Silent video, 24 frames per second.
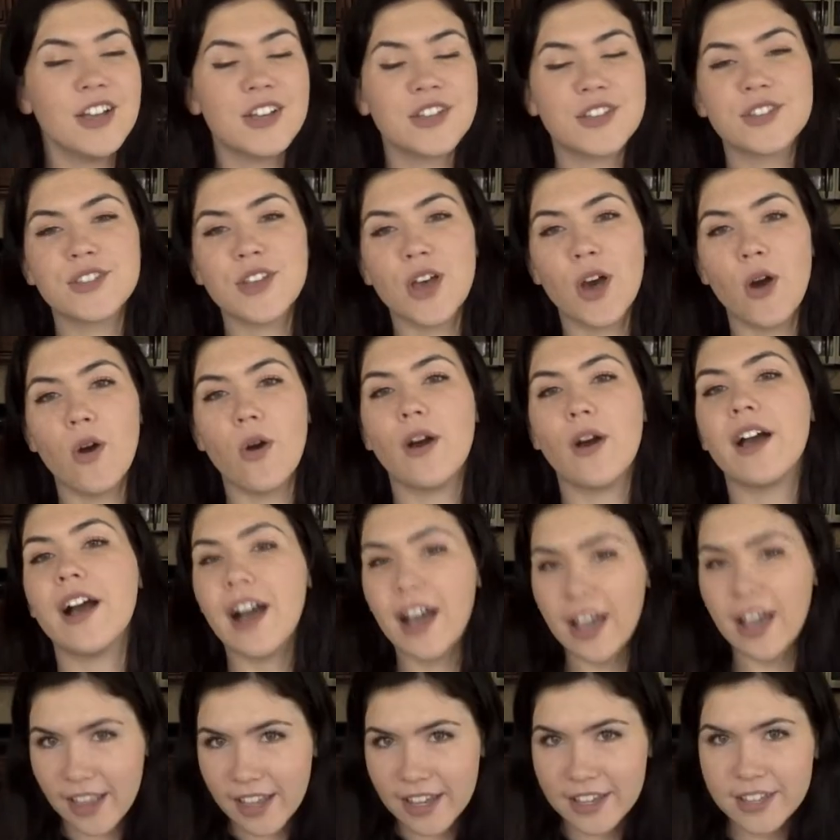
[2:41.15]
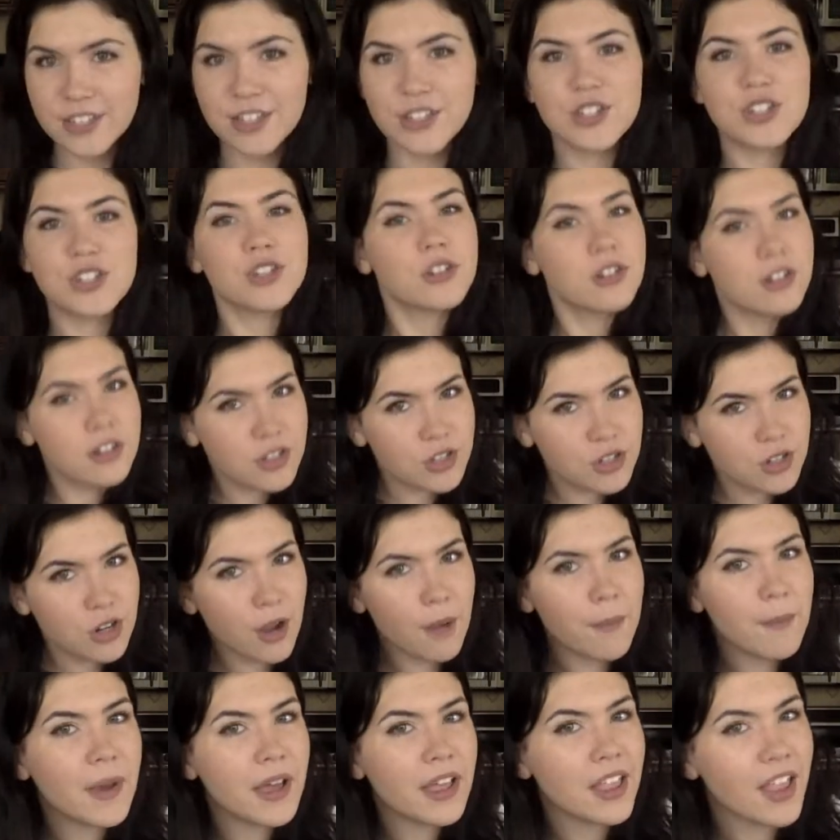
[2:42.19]
So I like to sugar
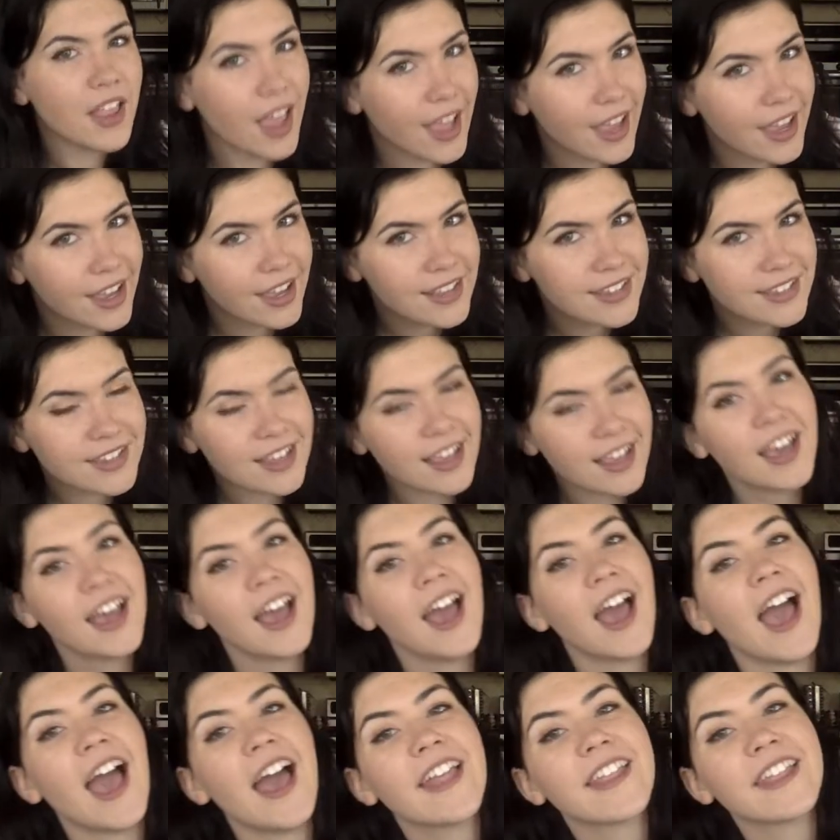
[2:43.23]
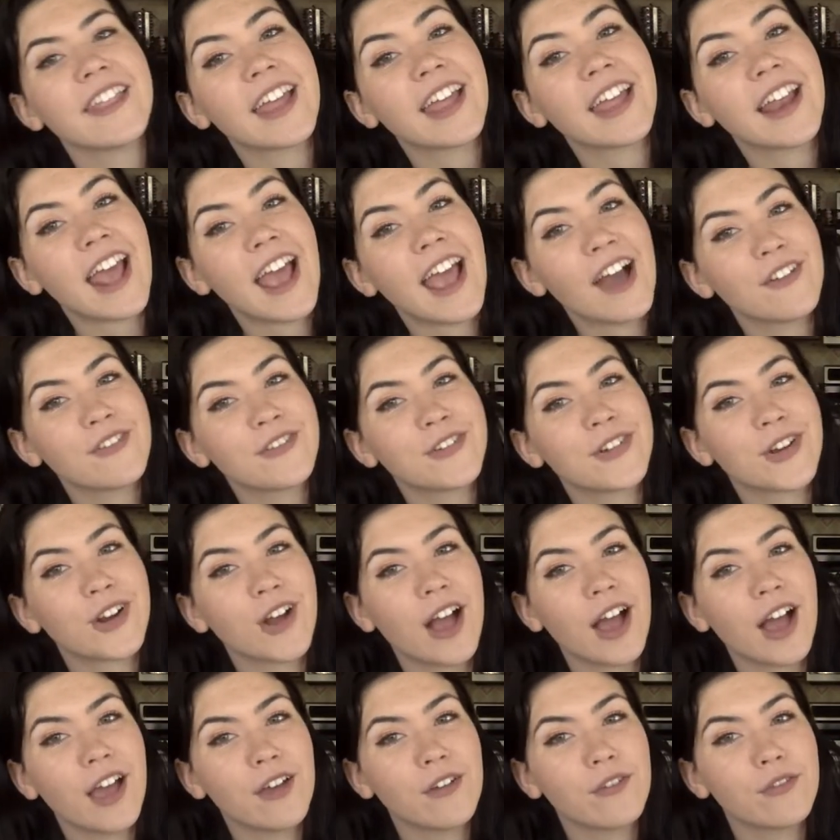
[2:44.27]
scrub my legs, and then after
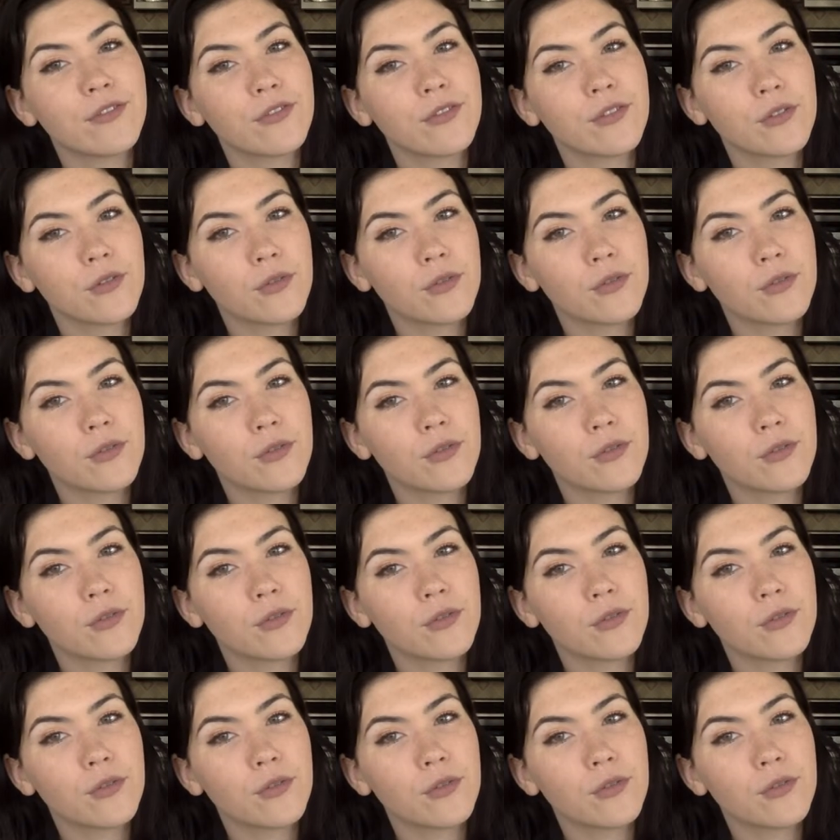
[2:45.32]
I've